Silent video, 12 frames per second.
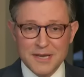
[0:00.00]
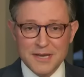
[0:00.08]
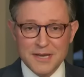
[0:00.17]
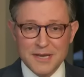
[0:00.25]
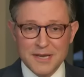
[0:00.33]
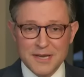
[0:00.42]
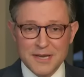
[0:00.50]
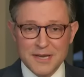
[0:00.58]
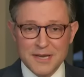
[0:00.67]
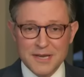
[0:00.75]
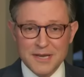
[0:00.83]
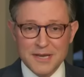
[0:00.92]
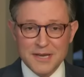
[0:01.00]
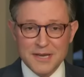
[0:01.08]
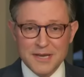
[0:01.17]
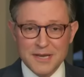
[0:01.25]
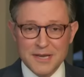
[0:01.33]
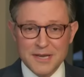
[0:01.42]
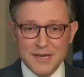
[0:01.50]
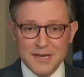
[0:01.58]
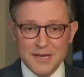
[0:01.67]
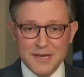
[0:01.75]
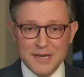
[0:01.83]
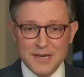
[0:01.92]

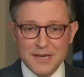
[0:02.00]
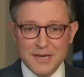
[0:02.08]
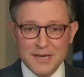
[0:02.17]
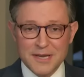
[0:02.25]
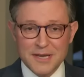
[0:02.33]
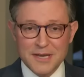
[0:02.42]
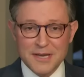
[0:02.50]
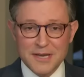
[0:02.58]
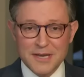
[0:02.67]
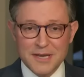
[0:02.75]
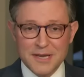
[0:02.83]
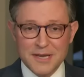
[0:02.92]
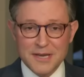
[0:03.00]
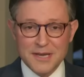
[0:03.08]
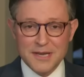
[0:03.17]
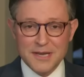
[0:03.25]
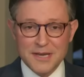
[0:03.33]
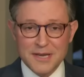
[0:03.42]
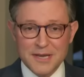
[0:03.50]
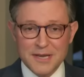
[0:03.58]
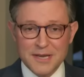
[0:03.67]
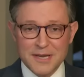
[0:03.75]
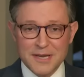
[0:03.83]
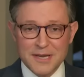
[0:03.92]

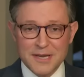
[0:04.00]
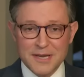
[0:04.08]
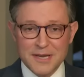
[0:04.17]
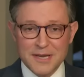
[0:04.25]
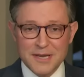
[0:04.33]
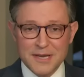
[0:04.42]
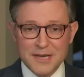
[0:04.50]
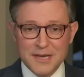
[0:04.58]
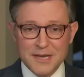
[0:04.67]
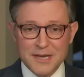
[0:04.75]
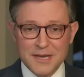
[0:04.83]
[no speech]